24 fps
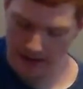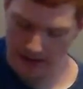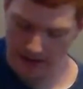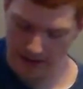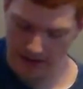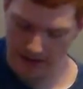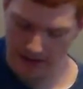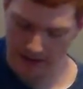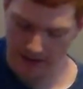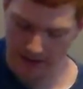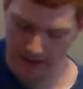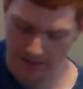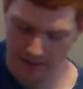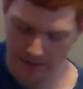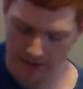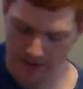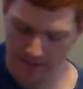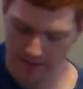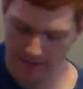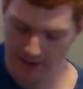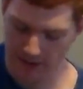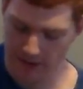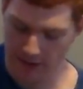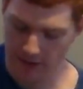and then a ring
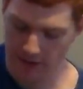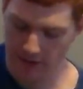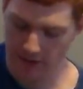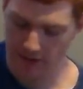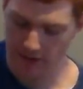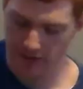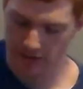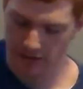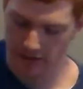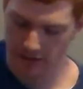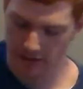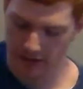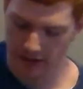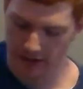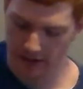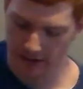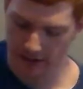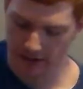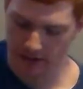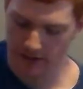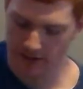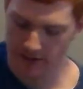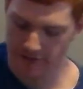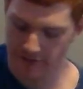finger
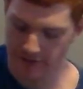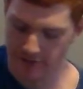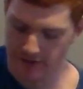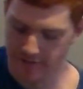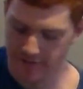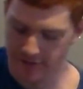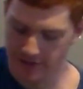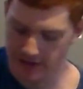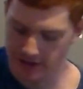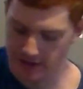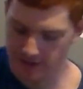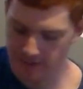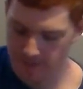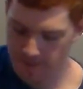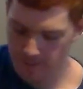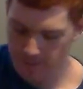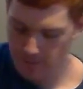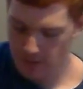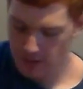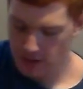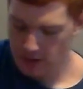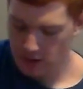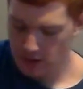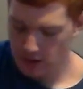on 11th of D.
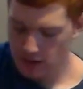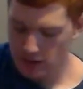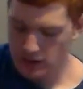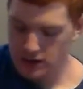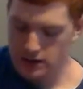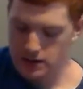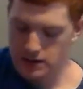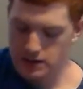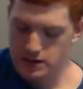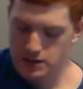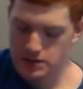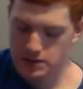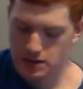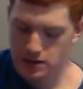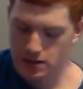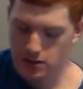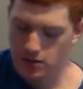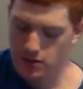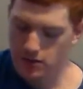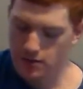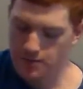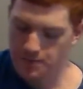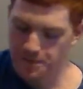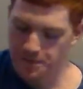
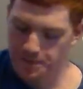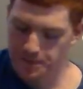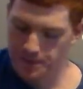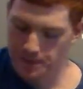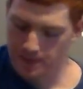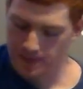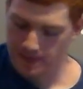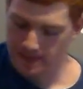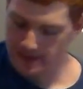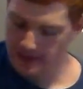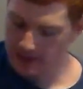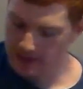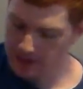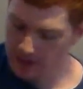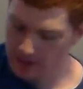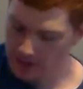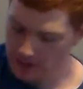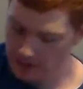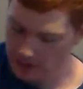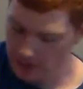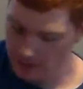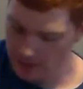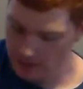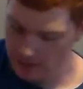So then you
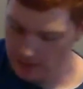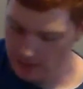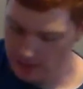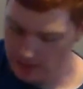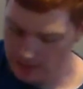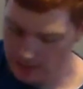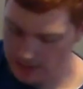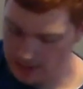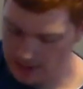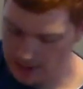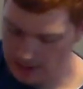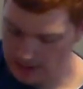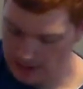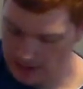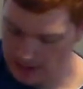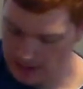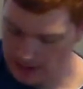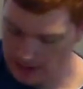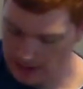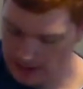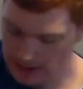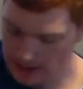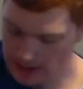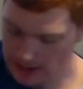go
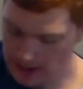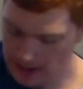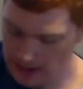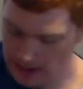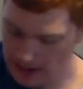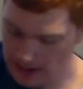E,